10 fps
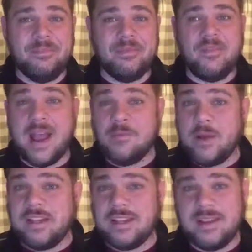find
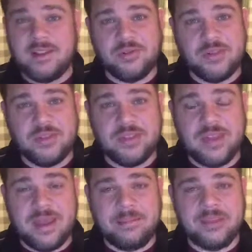ways to get introduced to
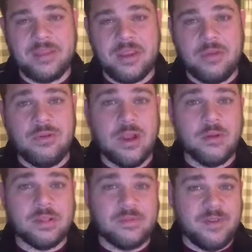them so that you know
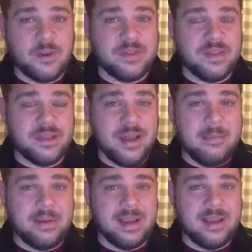some folks in the
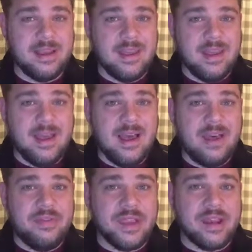company
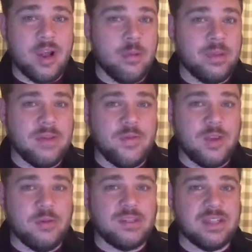that can help give
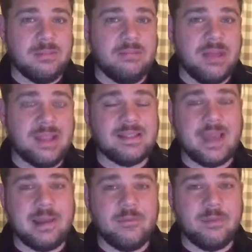you some
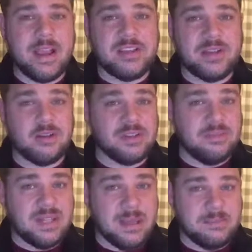inside information or some
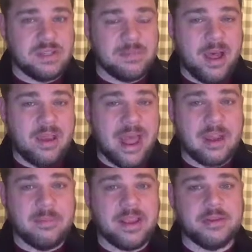tips about how
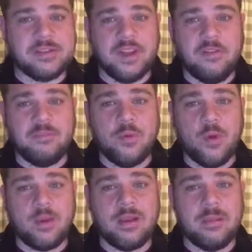to make yourself
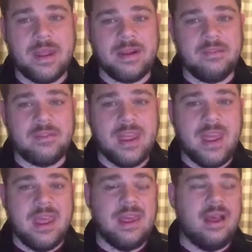more competitive.
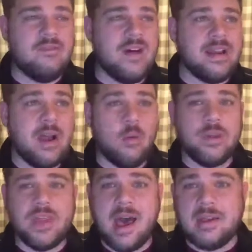Find out
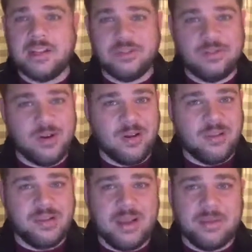what the hot issues are
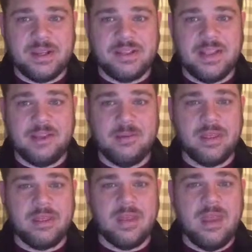that the company's dealing with.